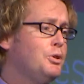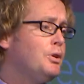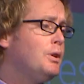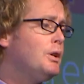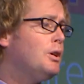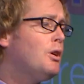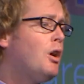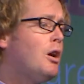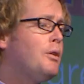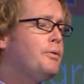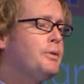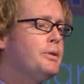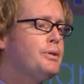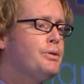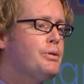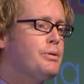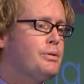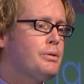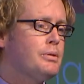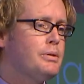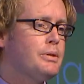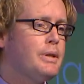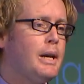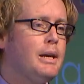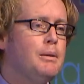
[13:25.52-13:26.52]
to the office,
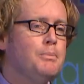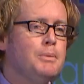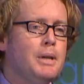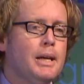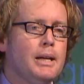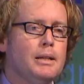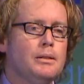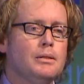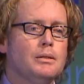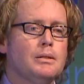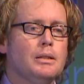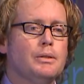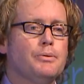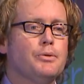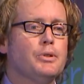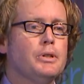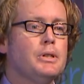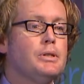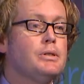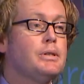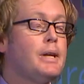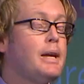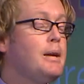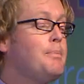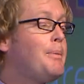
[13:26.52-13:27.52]
same day delivery,
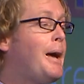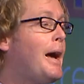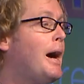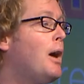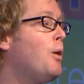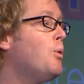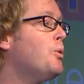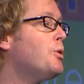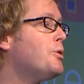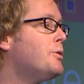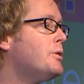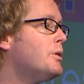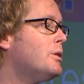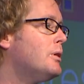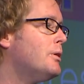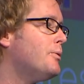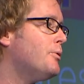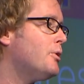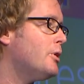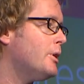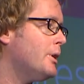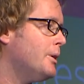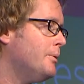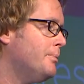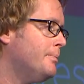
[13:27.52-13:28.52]
same hour
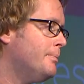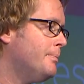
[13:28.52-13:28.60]
delivery.